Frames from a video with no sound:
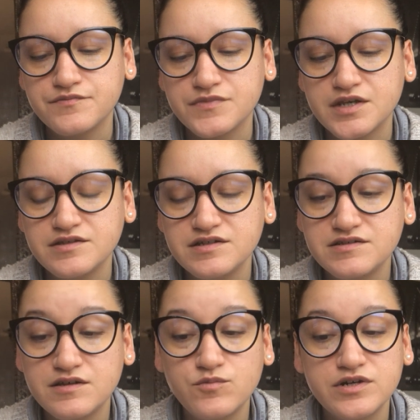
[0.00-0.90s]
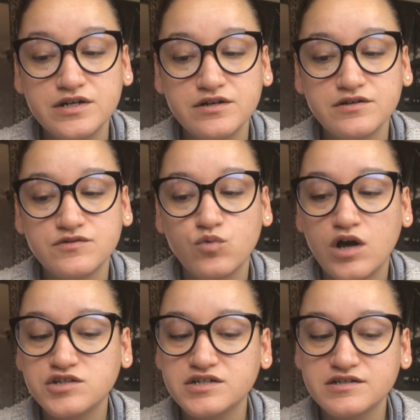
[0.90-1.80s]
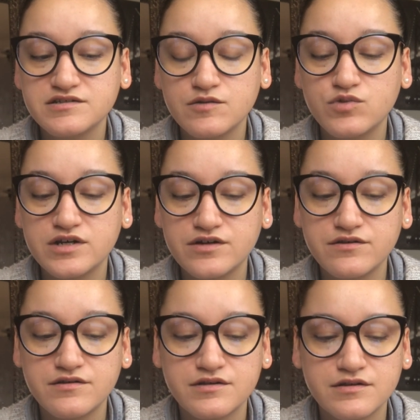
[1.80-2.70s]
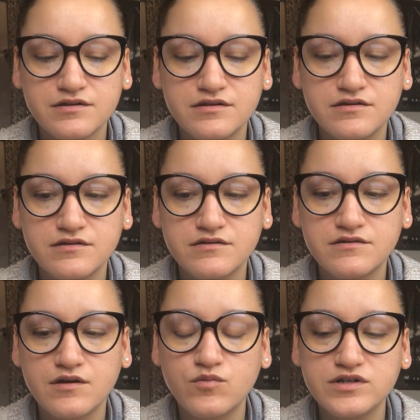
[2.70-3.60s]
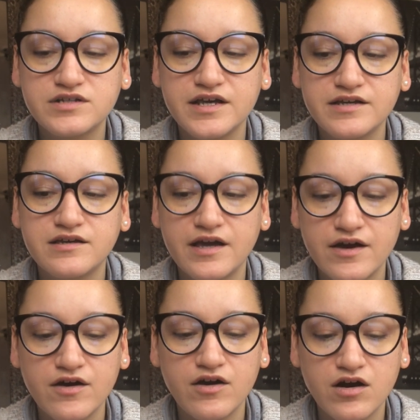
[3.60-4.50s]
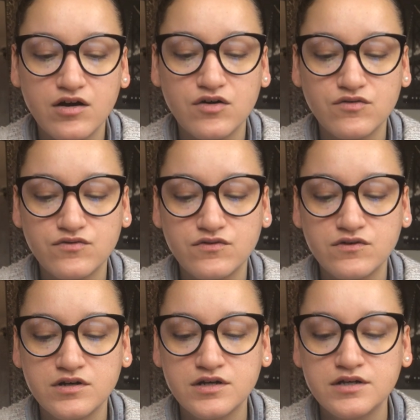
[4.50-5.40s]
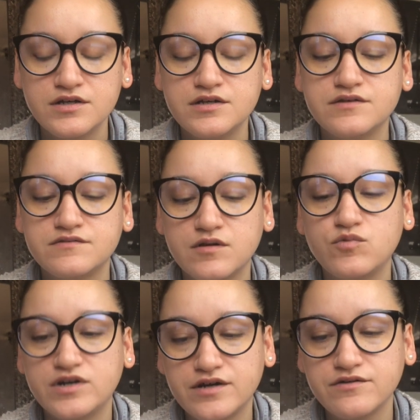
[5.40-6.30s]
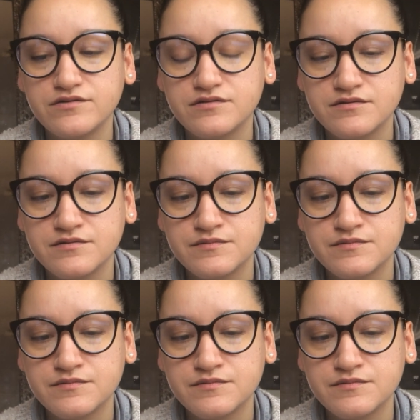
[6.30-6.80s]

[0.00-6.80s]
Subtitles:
I see someone here is watching someone take care of someone else.